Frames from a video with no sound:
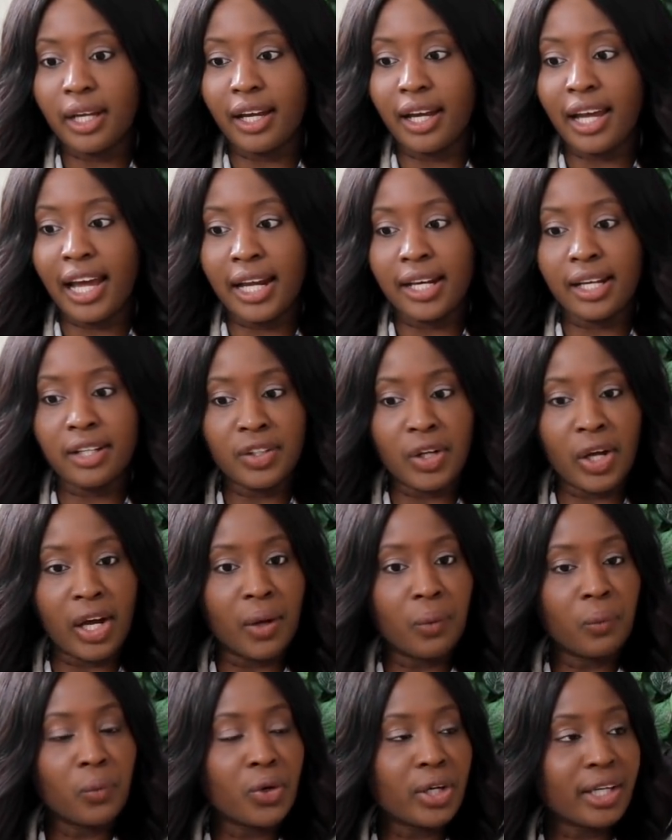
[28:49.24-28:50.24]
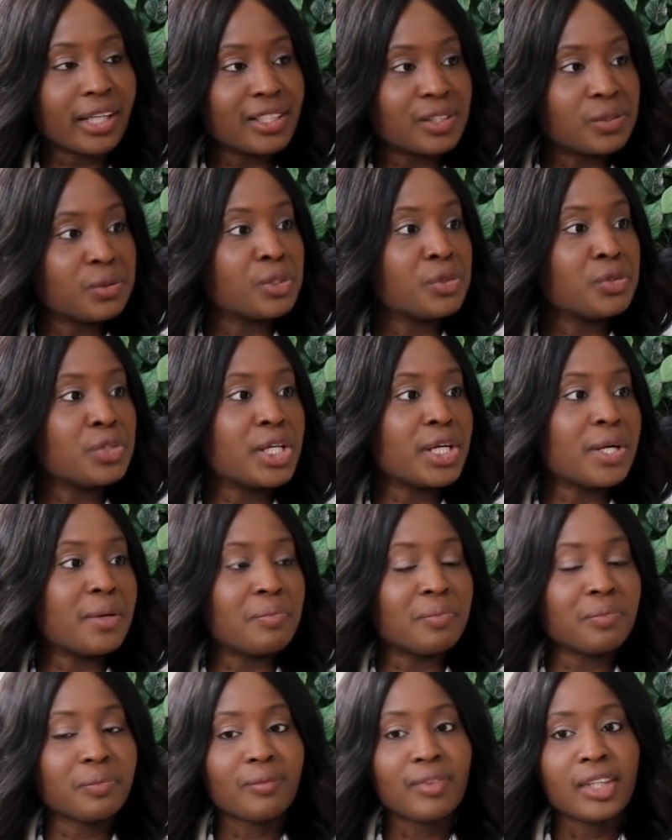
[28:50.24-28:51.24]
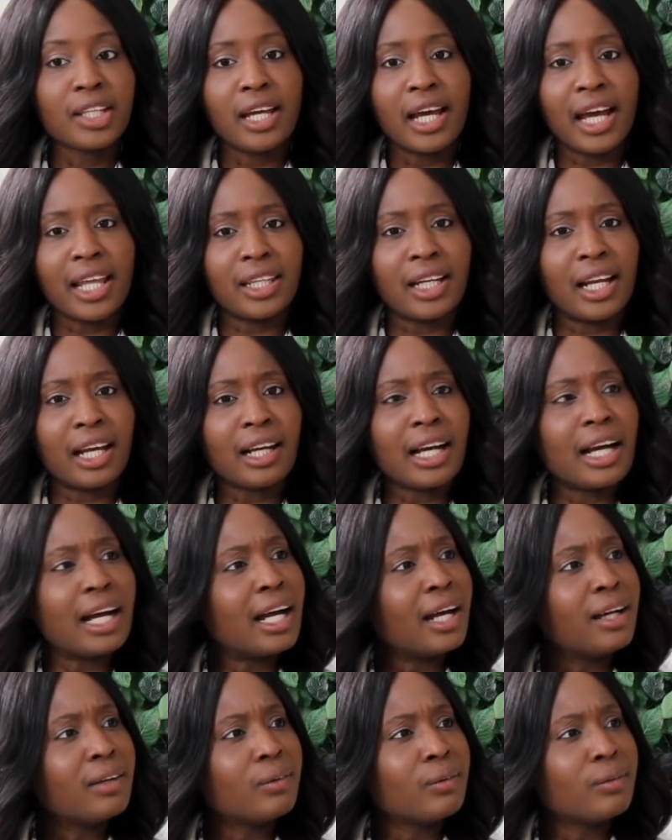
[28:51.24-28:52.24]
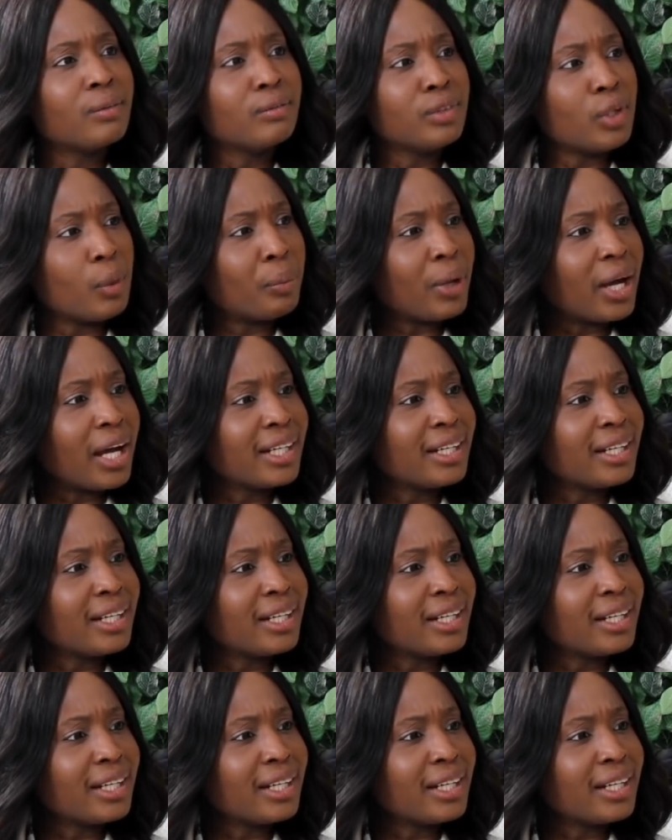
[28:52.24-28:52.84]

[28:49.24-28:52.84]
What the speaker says: And, I walk into a room and they're like, are you